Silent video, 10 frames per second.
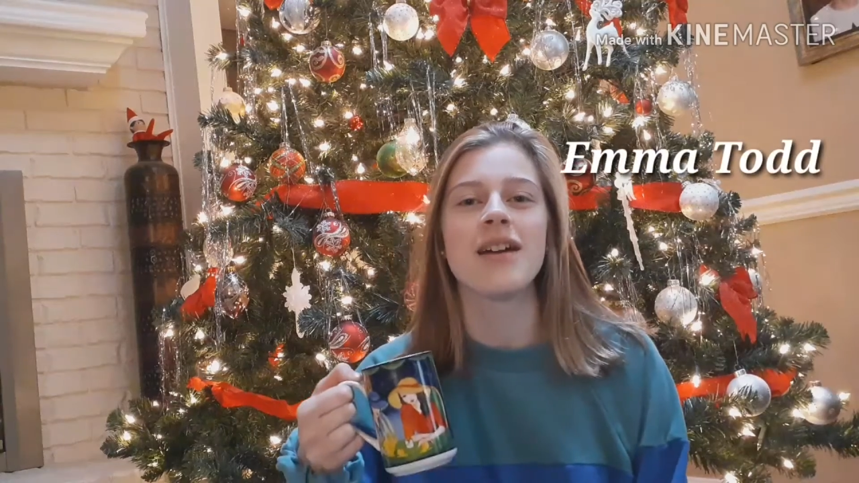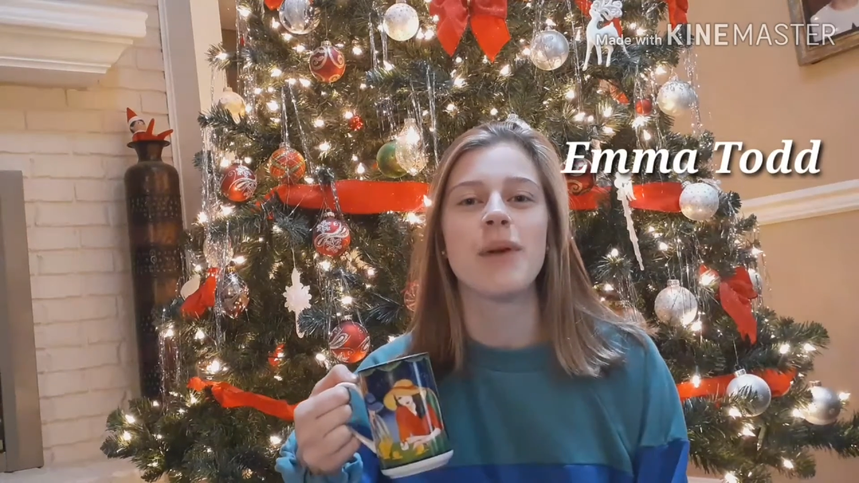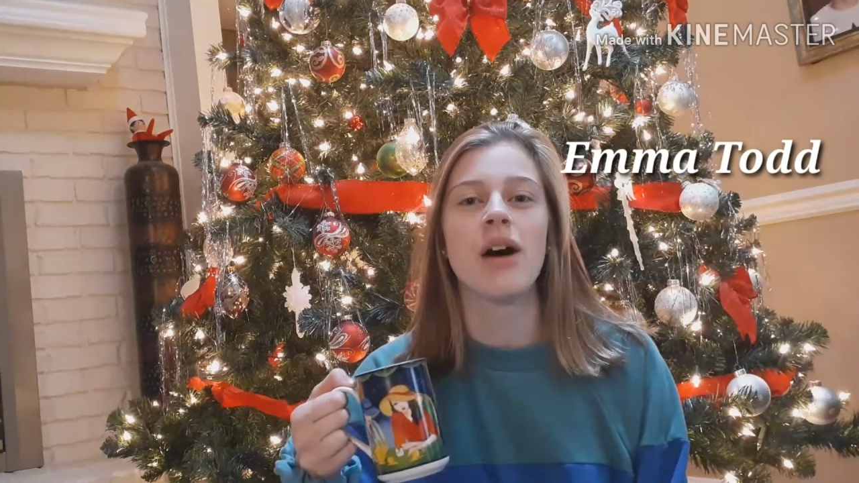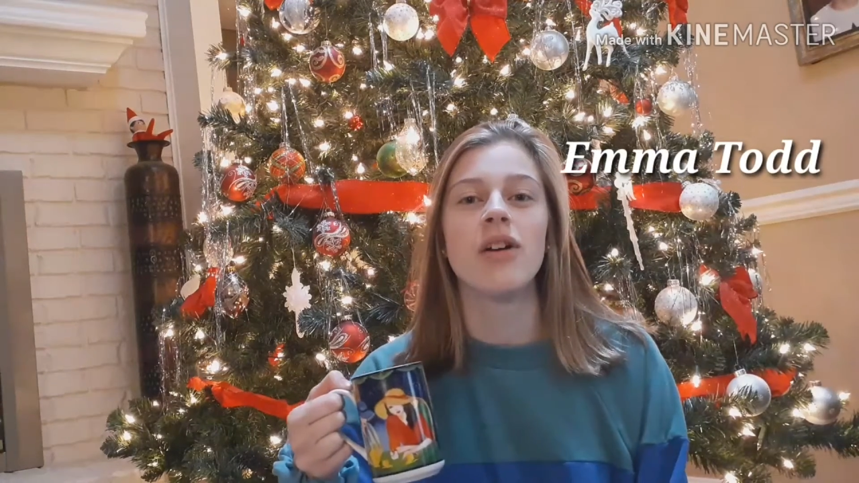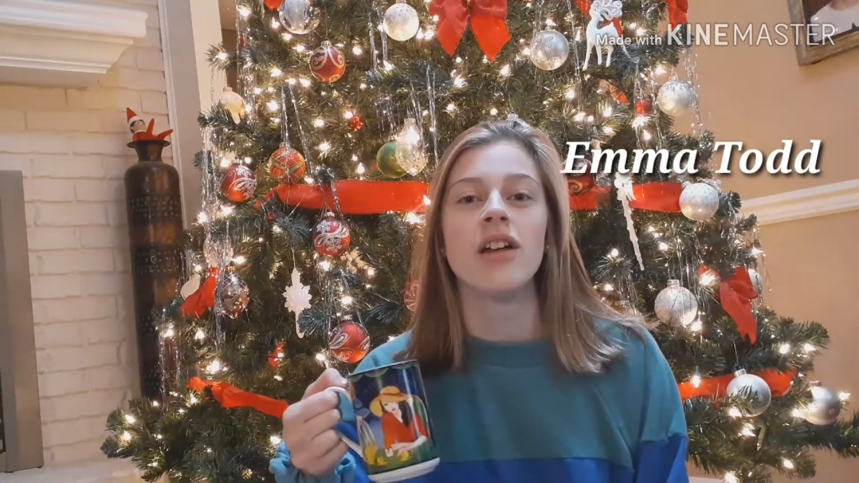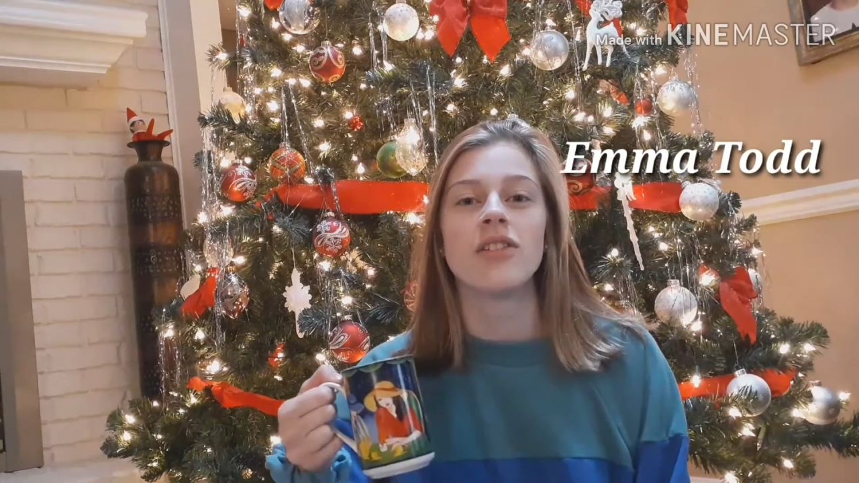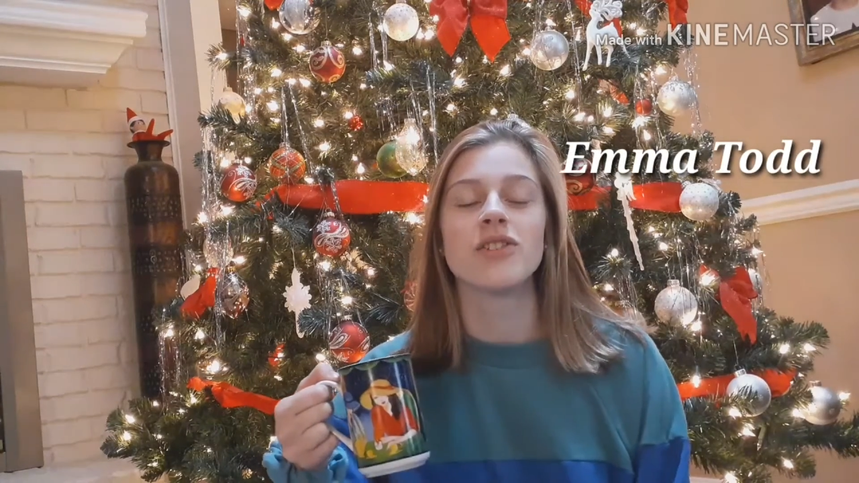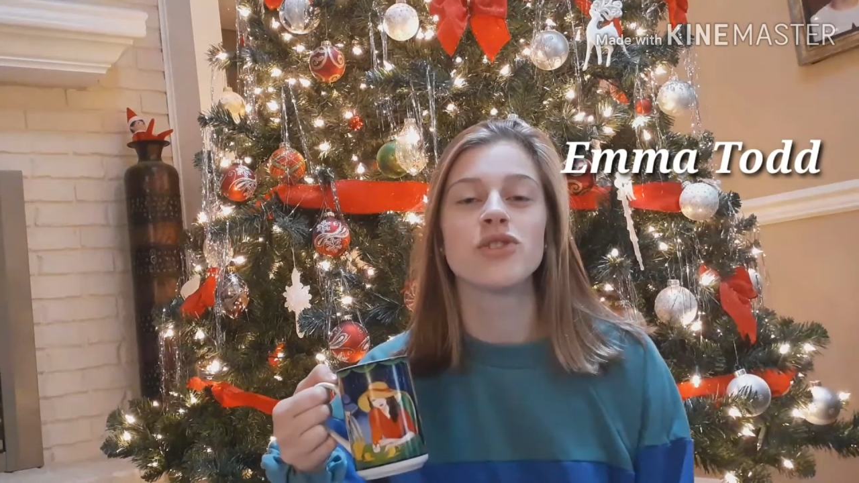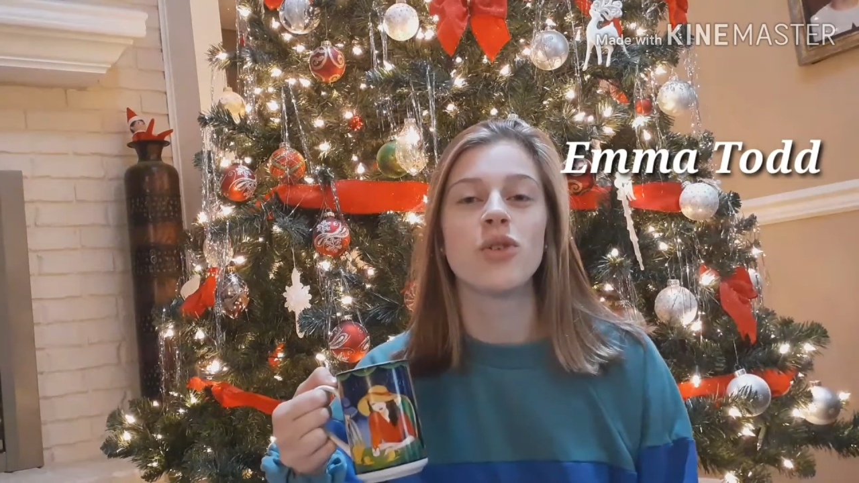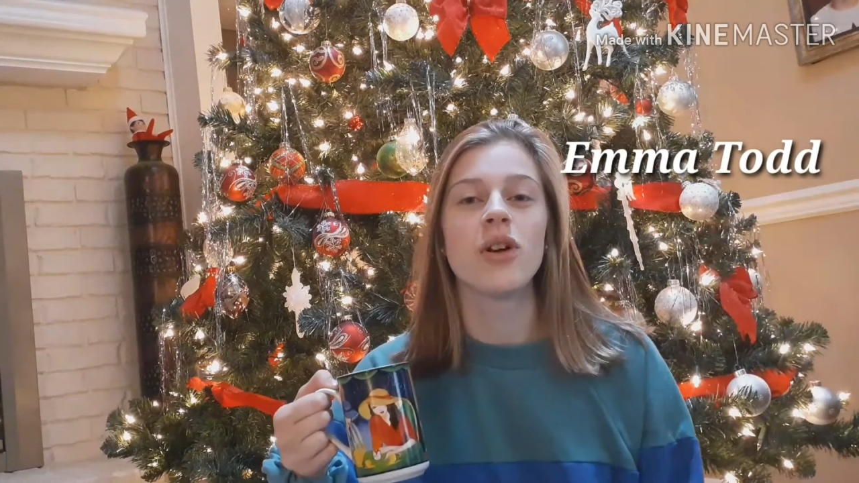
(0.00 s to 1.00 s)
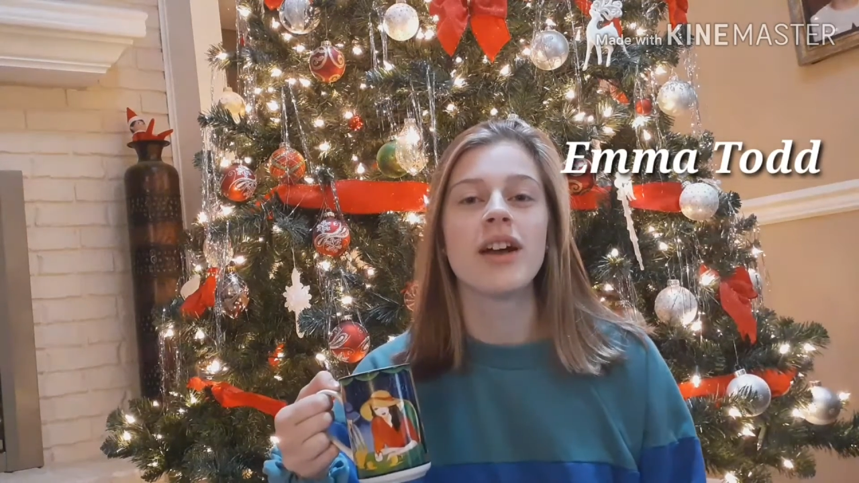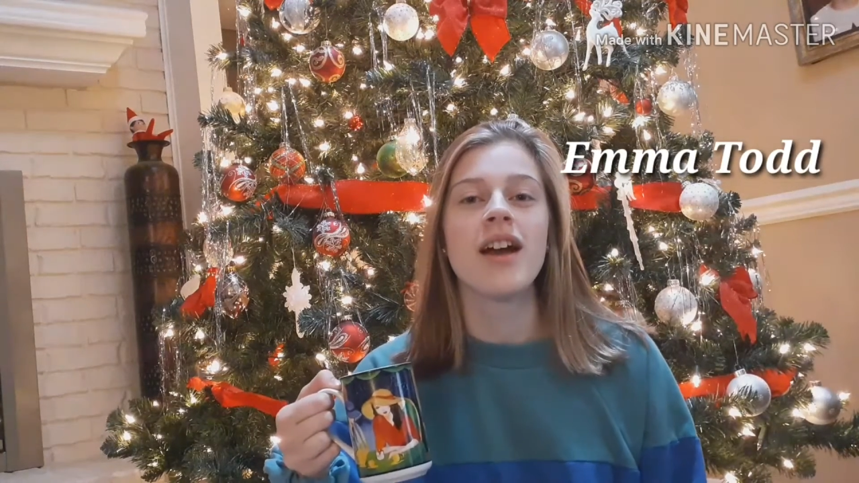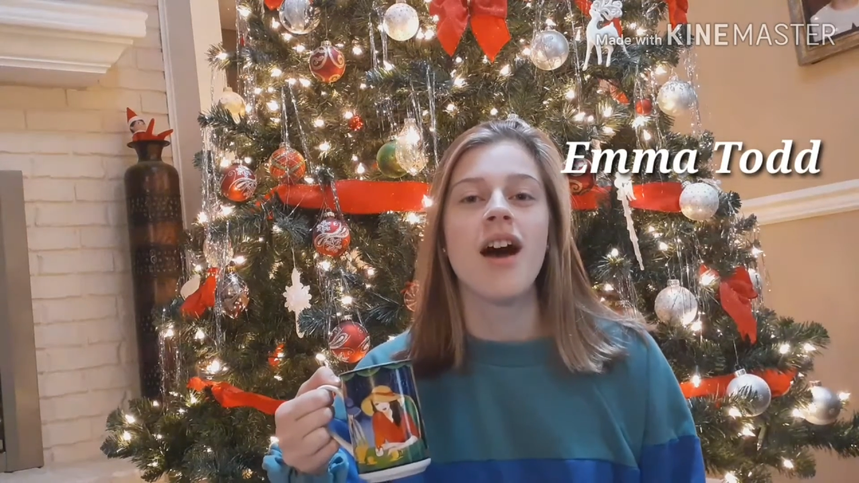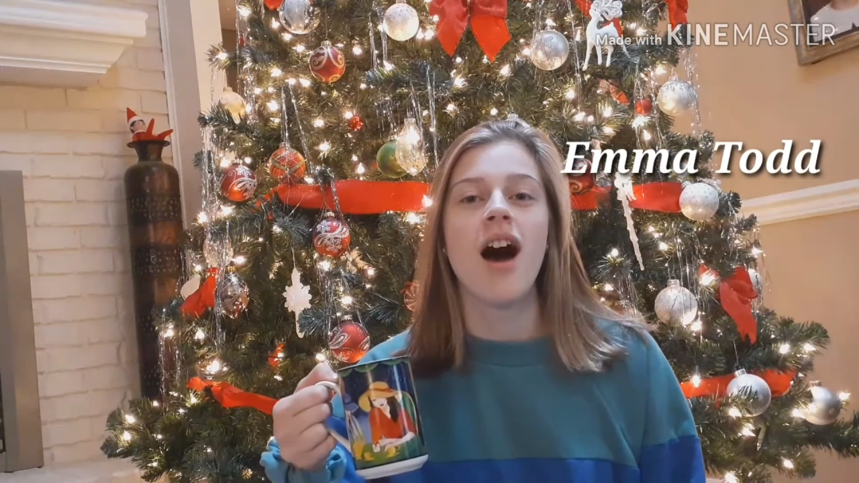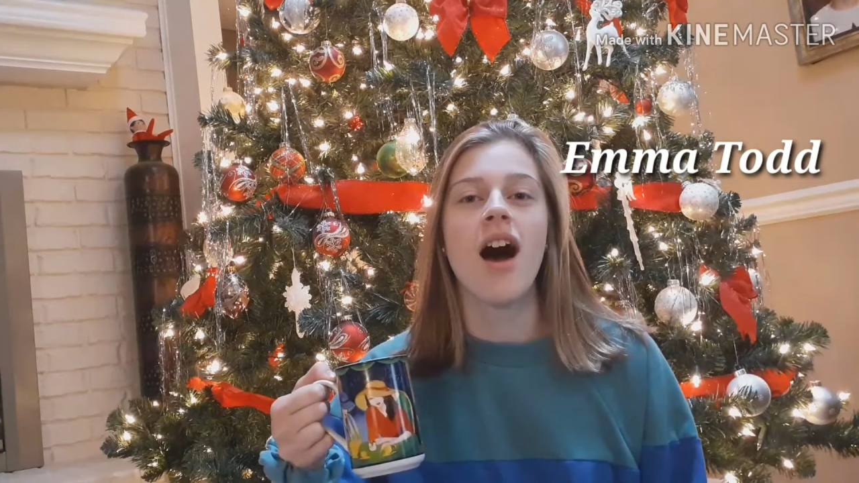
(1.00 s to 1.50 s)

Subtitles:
about the story